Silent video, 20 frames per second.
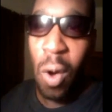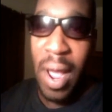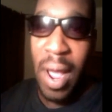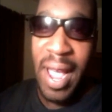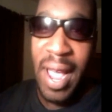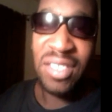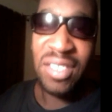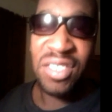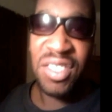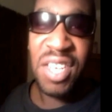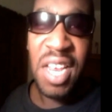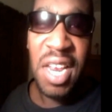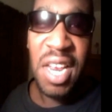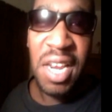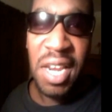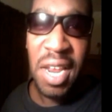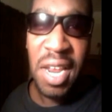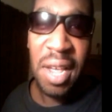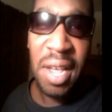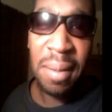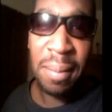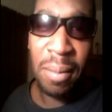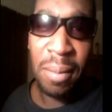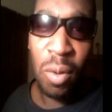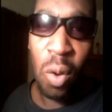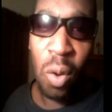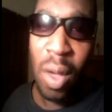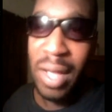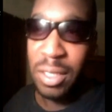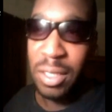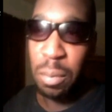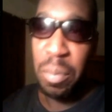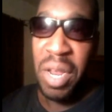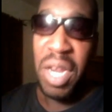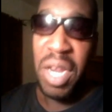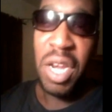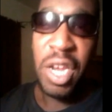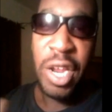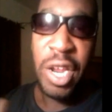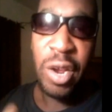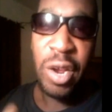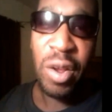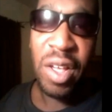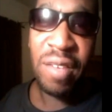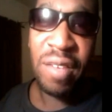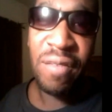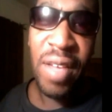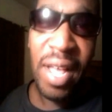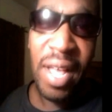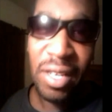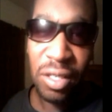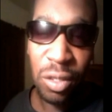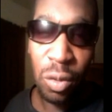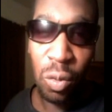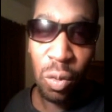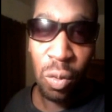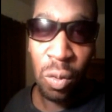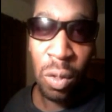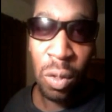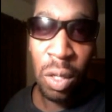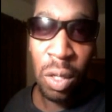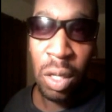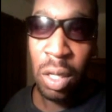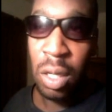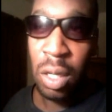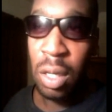or has seen them, or has been near a vessel.